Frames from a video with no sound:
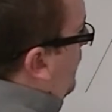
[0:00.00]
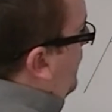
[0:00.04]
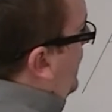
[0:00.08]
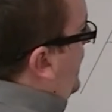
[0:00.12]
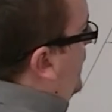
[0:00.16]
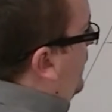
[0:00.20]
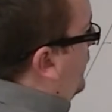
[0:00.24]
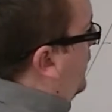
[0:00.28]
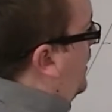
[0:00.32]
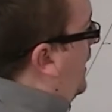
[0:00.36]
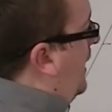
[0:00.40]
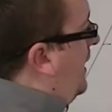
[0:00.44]
of
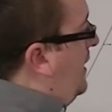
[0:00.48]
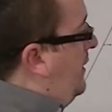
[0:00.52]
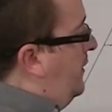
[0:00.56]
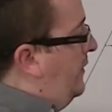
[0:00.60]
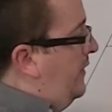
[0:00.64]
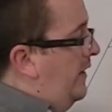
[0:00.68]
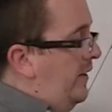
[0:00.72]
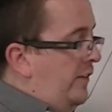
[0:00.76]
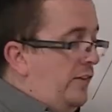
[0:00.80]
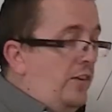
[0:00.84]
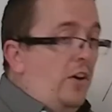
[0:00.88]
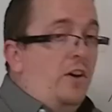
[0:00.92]
these
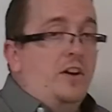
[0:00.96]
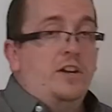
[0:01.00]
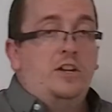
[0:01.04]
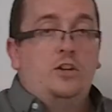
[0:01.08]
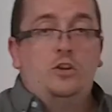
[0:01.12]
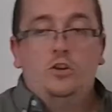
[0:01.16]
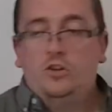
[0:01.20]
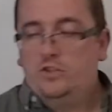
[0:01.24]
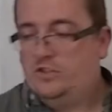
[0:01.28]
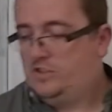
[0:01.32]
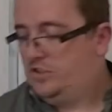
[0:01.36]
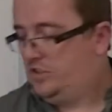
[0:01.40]
cases, I
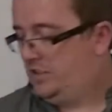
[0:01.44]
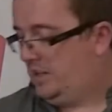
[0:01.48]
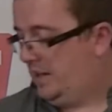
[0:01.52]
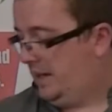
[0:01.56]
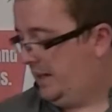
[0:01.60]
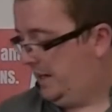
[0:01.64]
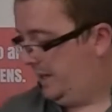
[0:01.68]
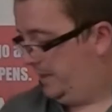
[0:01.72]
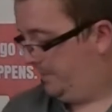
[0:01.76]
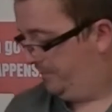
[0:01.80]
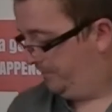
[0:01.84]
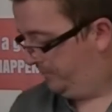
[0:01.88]
could
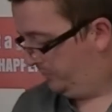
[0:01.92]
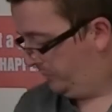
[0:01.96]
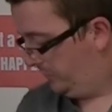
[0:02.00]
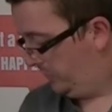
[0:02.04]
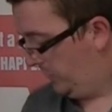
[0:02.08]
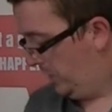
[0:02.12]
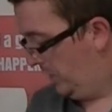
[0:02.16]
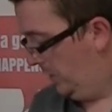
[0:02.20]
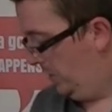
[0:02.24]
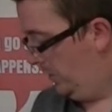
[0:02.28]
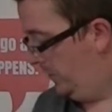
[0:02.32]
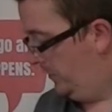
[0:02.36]
say
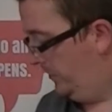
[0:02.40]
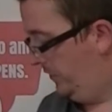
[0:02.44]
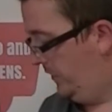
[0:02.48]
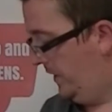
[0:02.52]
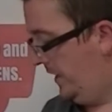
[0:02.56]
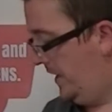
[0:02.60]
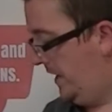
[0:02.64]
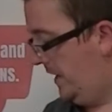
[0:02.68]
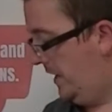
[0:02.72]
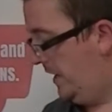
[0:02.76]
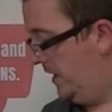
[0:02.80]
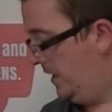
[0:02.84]

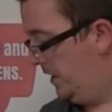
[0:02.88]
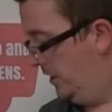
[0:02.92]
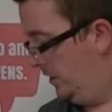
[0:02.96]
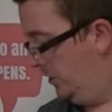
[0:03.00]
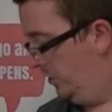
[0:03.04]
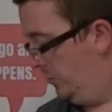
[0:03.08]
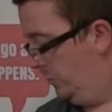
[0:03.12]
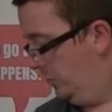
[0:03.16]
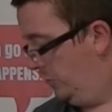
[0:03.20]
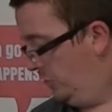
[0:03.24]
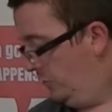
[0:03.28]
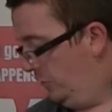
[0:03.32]
the
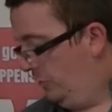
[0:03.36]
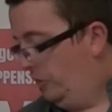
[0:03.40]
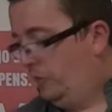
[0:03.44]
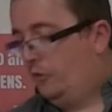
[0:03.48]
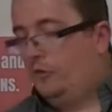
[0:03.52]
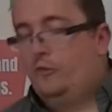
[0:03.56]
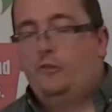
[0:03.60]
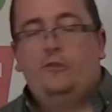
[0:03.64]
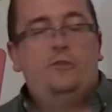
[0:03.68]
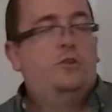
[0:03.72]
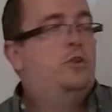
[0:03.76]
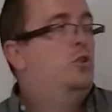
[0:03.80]

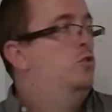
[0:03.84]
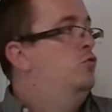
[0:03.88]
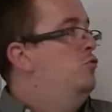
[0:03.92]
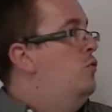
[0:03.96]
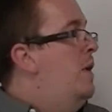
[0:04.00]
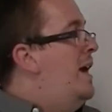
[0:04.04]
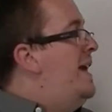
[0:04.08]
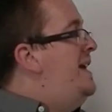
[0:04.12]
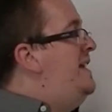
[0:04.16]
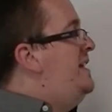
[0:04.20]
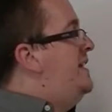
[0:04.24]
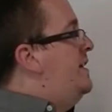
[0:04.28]

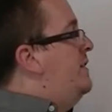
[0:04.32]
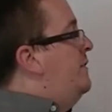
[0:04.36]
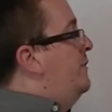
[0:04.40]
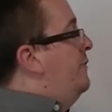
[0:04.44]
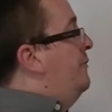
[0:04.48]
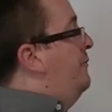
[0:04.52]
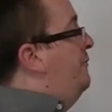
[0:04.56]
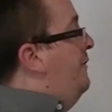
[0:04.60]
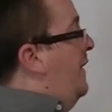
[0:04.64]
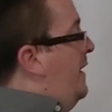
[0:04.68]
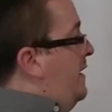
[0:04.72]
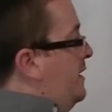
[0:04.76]
gradient
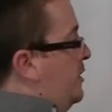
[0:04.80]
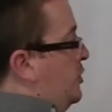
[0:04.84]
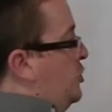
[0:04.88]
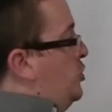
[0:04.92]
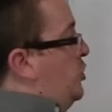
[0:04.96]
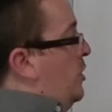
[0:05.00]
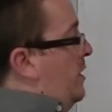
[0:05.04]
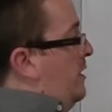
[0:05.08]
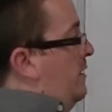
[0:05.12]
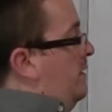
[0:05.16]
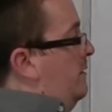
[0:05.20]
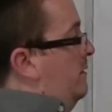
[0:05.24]

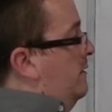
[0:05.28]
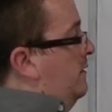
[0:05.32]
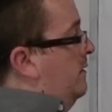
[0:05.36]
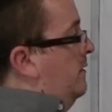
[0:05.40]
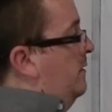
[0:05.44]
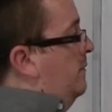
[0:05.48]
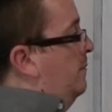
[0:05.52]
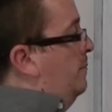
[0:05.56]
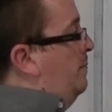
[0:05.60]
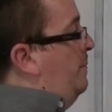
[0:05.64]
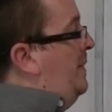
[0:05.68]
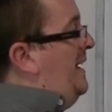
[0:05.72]
function,
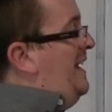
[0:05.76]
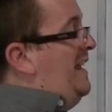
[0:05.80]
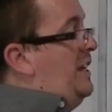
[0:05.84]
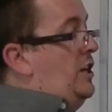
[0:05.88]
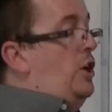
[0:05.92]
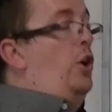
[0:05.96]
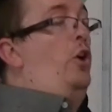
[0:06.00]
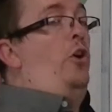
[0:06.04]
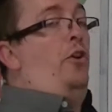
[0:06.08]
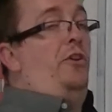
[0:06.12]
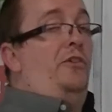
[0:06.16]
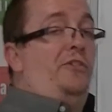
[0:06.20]

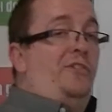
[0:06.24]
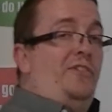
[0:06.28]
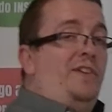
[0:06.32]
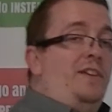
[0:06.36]
because